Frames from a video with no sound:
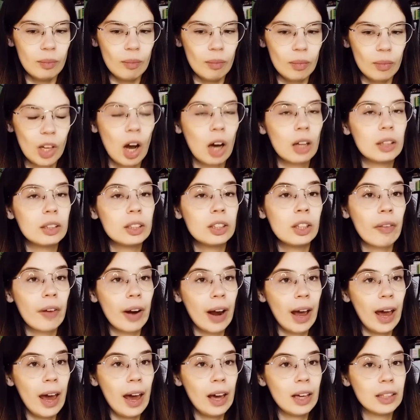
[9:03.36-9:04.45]
On the other
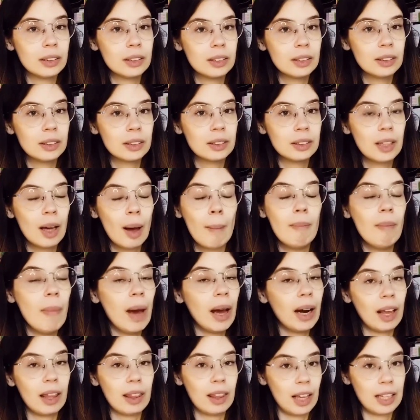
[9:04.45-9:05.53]
hand,
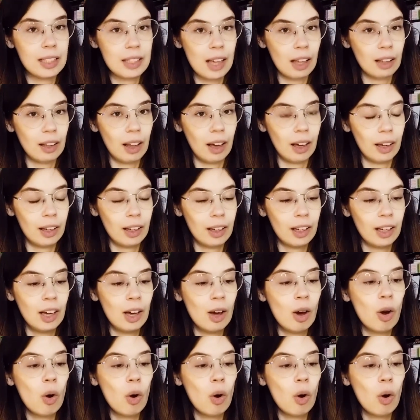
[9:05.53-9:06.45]
many things I like.